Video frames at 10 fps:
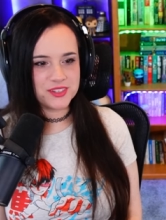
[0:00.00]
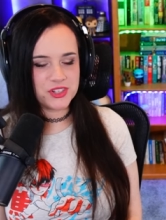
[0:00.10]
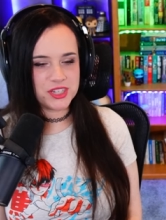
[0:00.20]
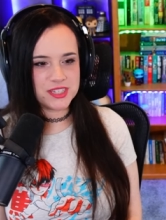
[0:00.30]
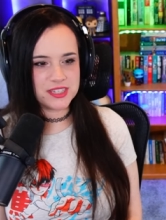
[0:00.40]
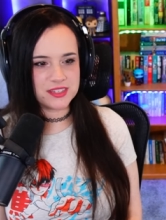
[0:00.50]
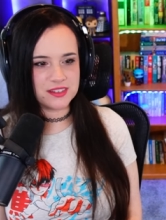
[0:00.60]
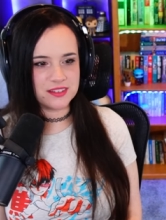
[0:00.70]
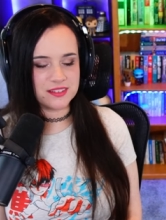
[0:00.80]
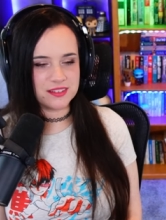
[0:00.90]
She's
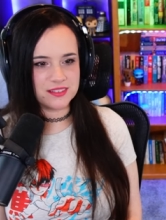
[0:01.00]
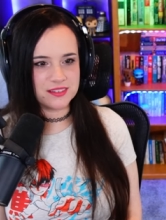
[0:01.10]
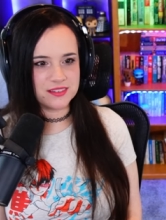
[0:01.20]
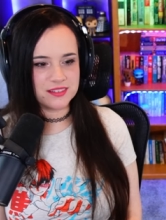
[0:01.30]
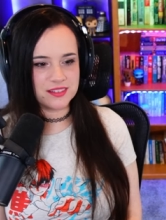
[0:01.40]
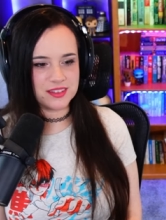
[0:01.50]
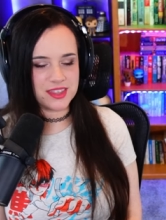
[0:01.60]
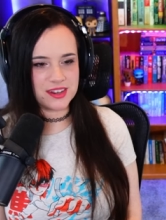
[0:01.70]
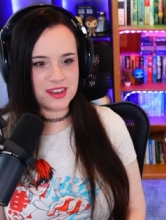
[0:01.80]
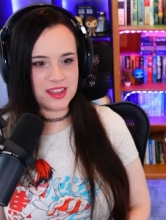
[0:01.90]
uh, got
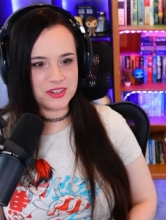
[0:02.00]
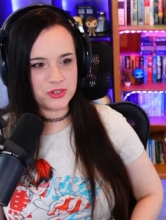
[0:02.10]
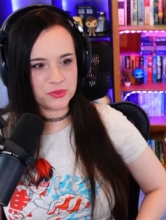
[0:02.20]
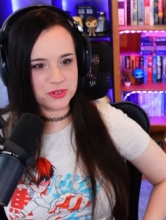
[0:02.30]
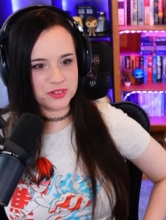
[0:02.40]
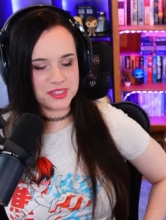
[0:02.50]
that natural